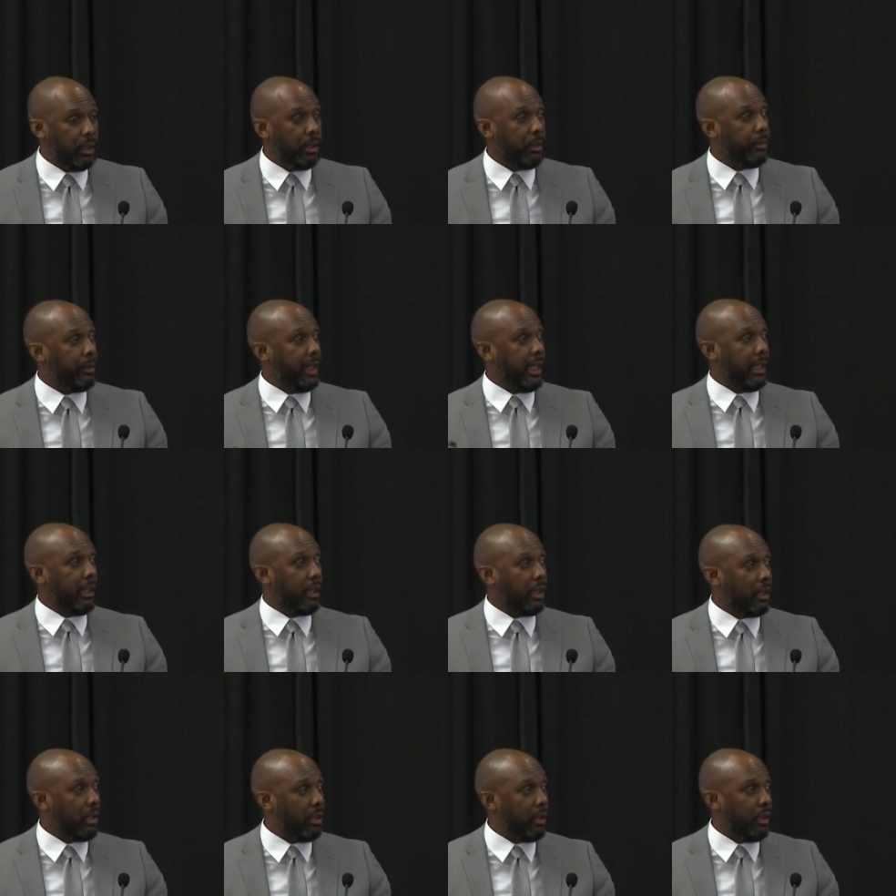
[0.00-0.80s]
for
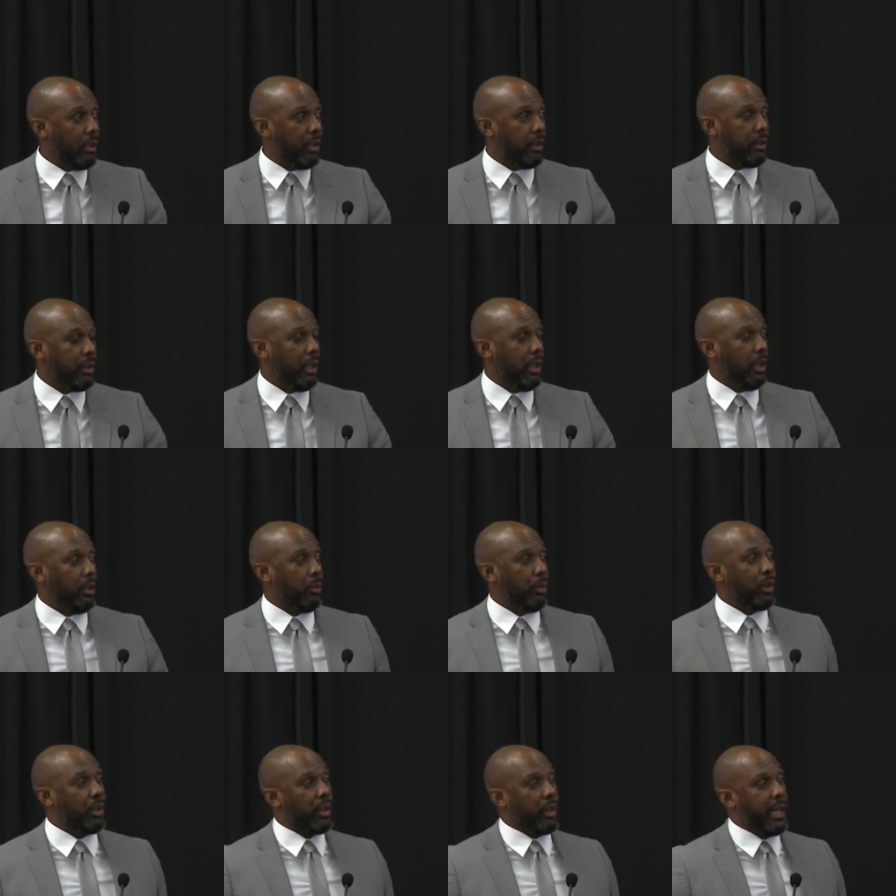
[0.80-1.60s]
Huntsville Housing
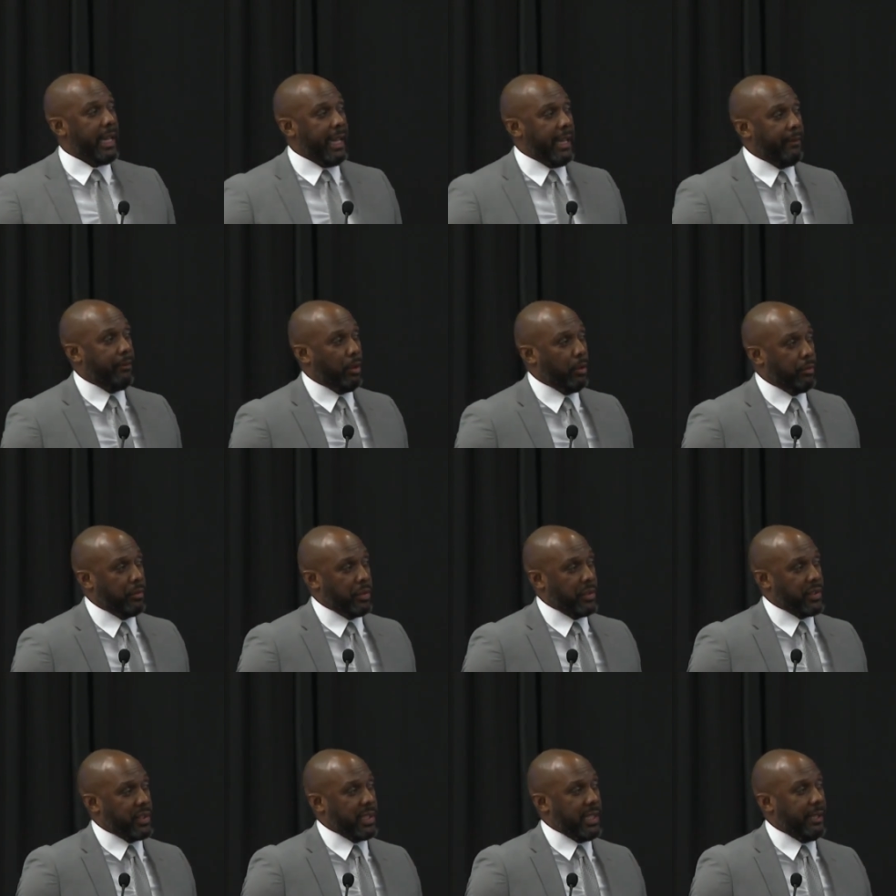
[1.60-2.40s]
Authority, and he
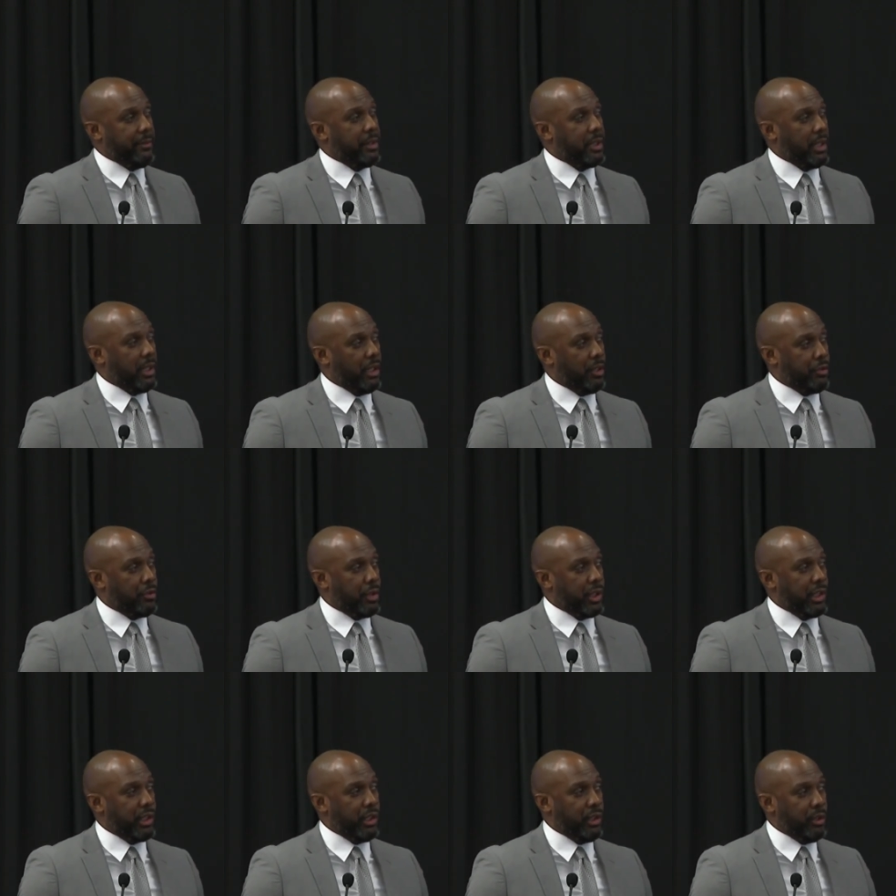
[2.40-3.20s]
says this grant gives